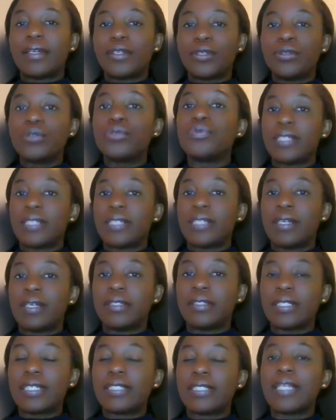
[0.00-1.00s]
good
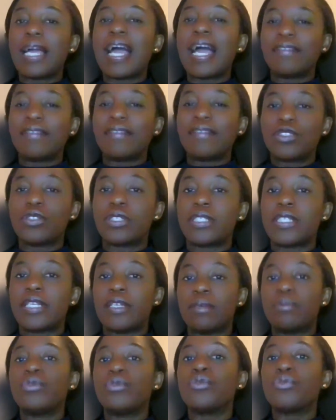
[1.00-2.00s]
returns and have
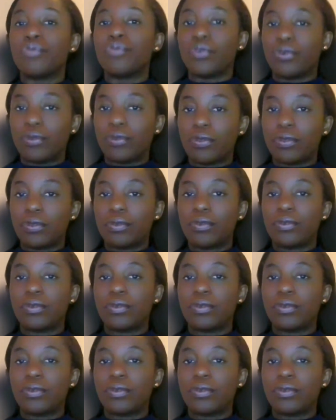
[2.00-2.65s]
sustainable growth,